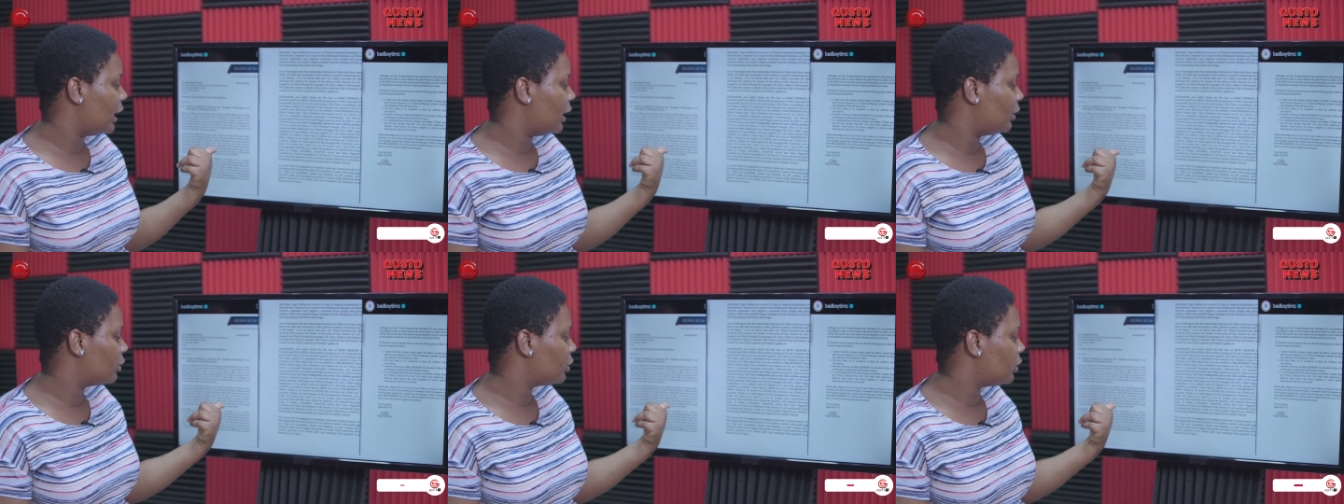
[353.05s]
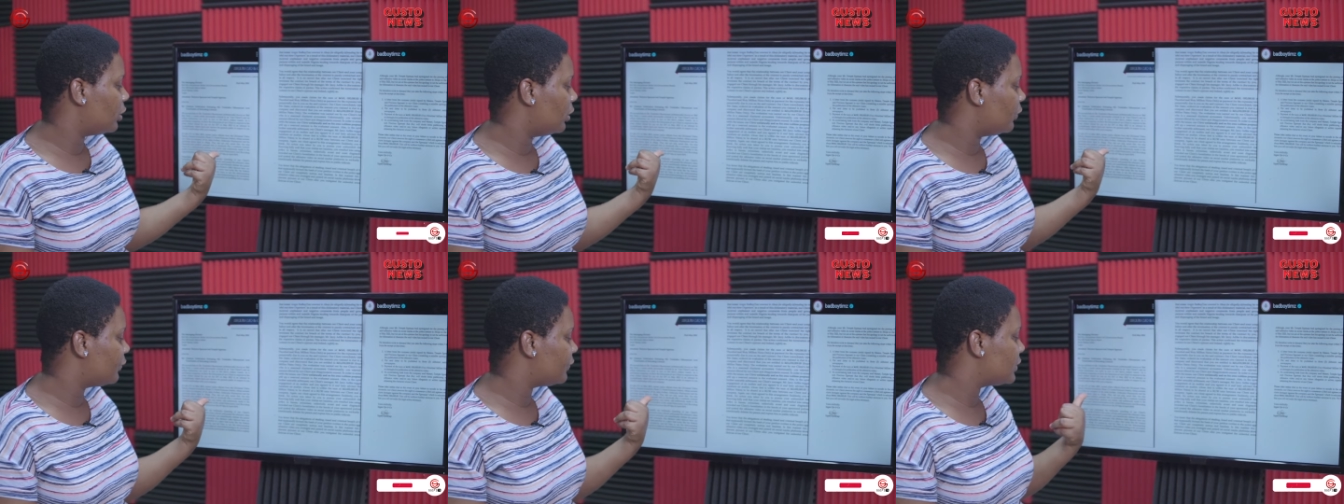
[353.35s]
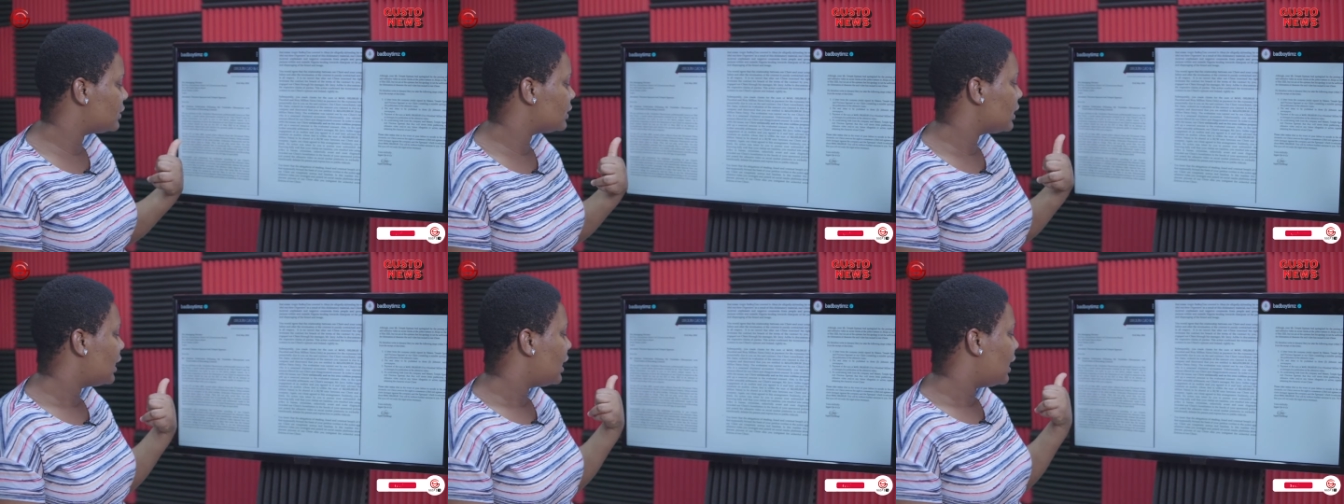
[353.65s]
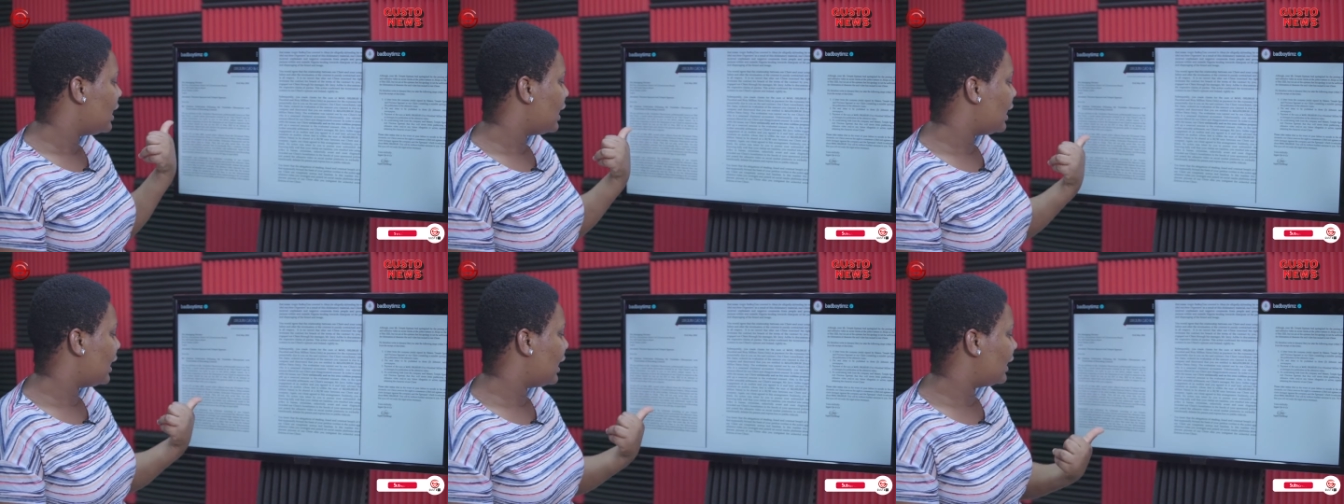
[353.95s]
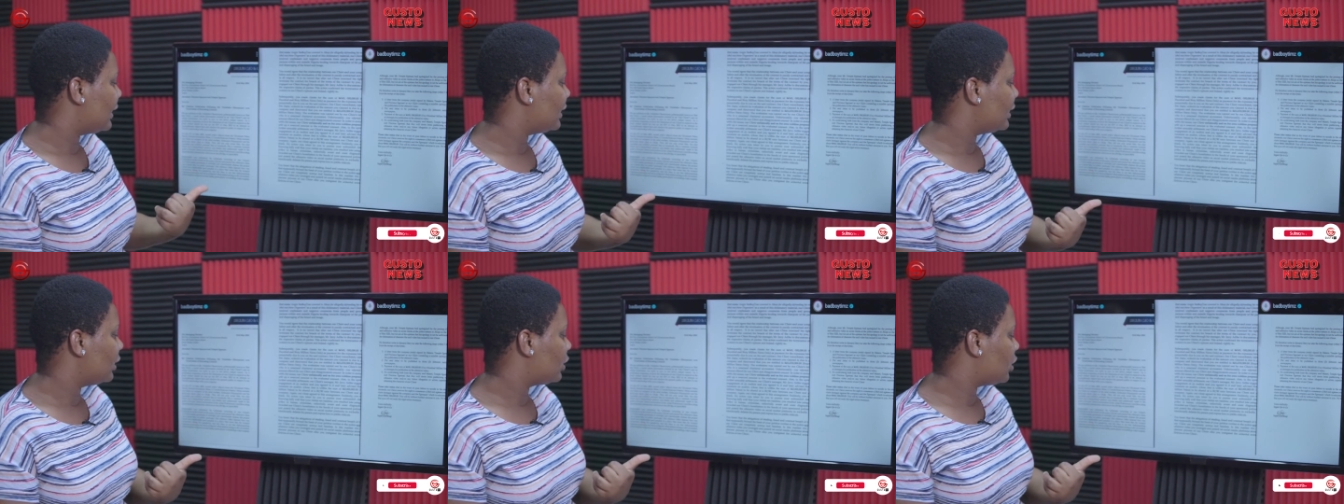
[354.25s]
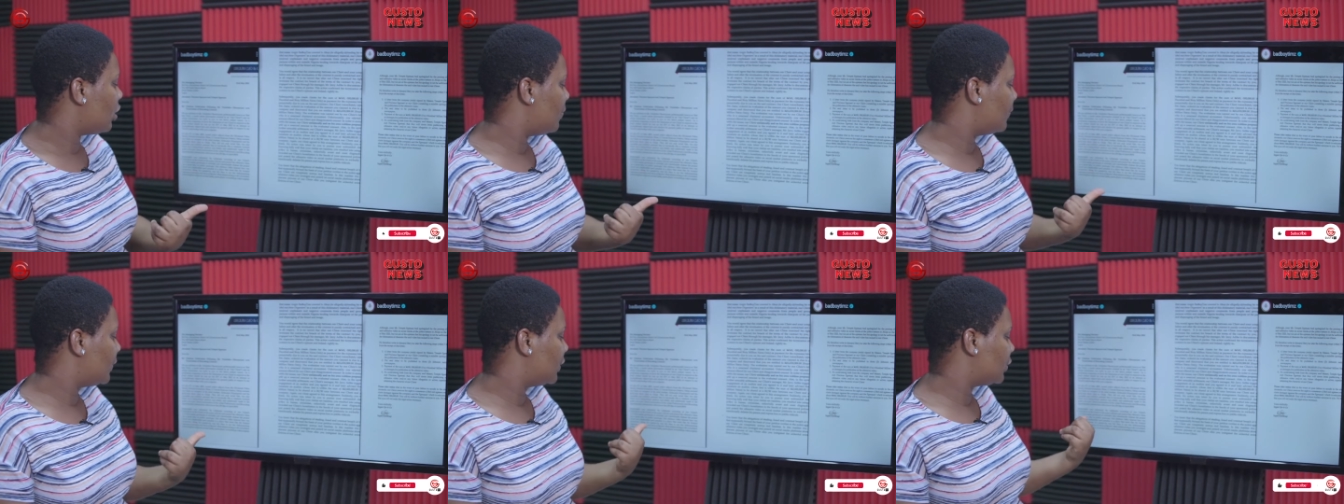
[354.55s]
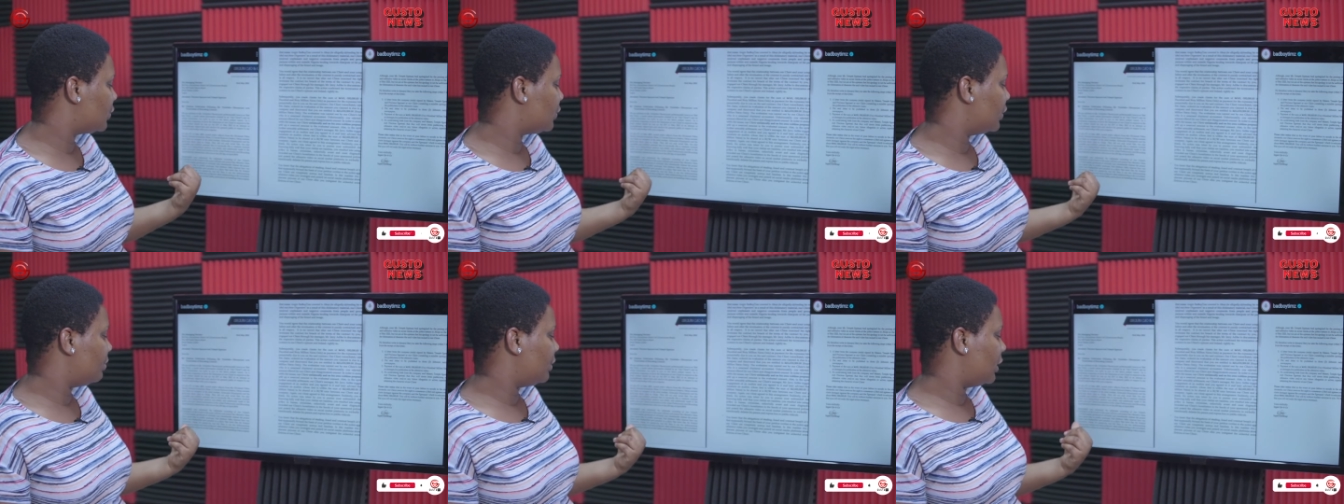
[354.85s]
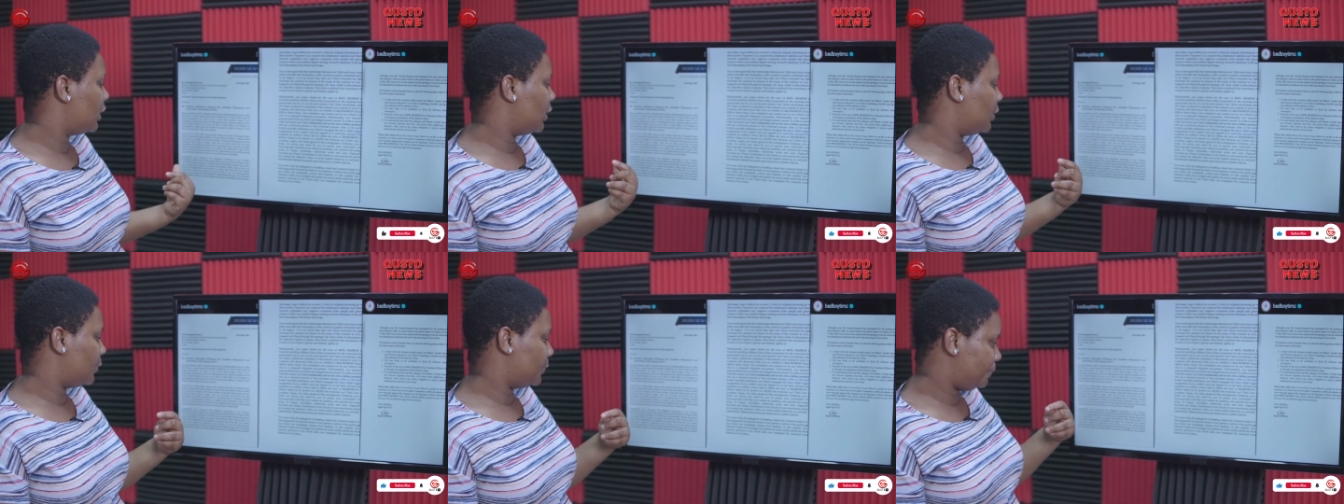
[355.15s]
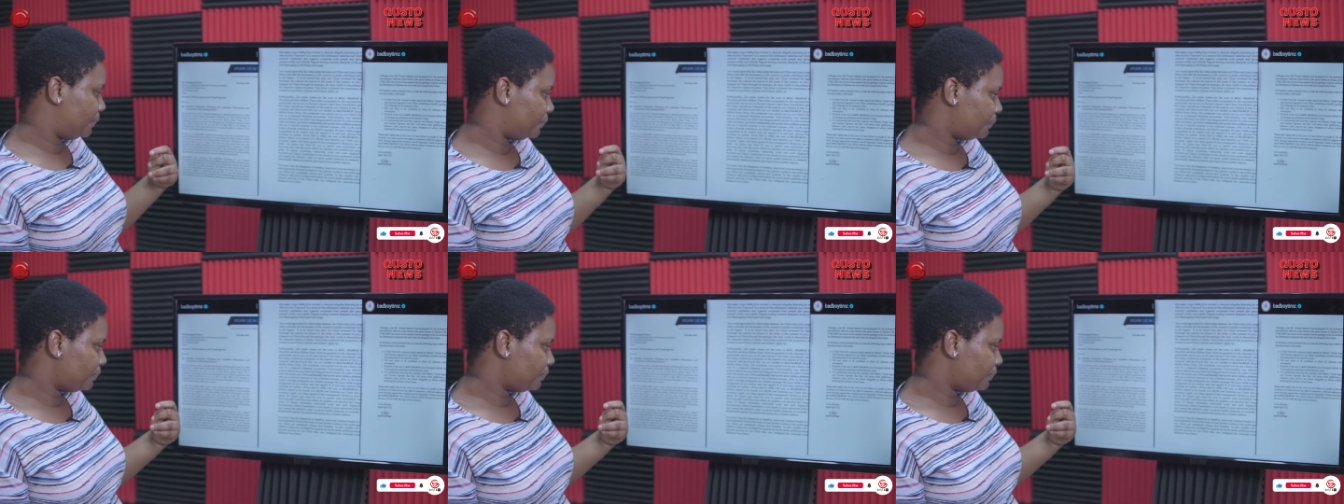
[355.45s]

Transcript: handcuffs like a common criminal.